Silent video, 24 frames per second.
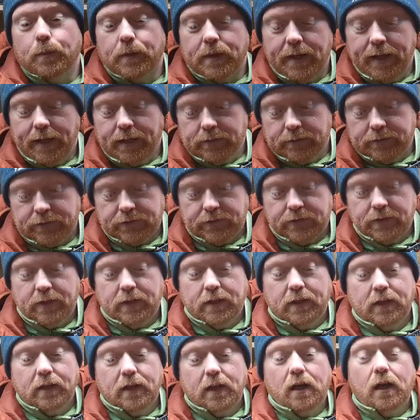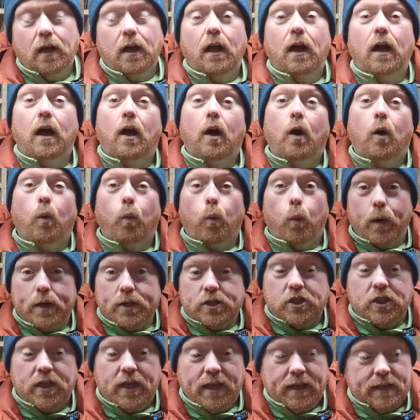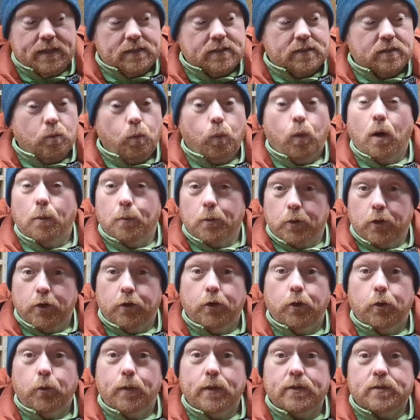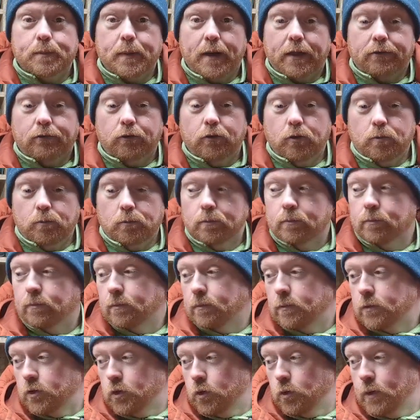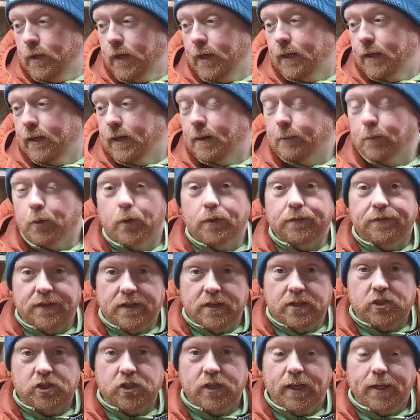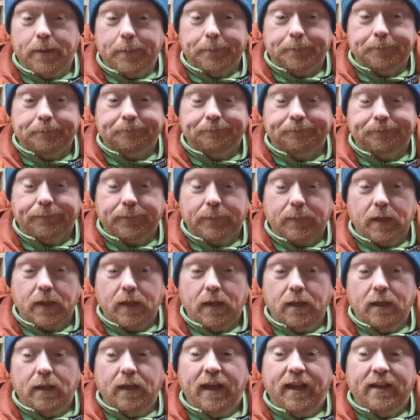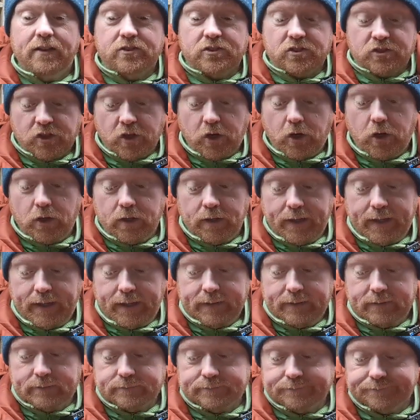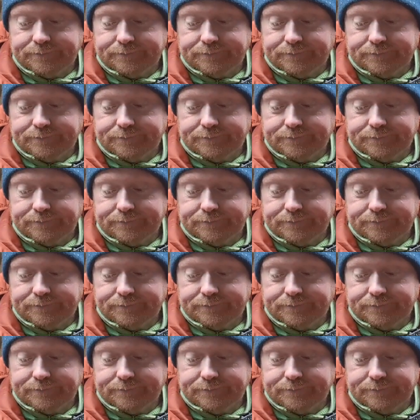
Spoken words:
something else, which is what I'm going to do with this bathroom unit. I'm going to finish it, install it,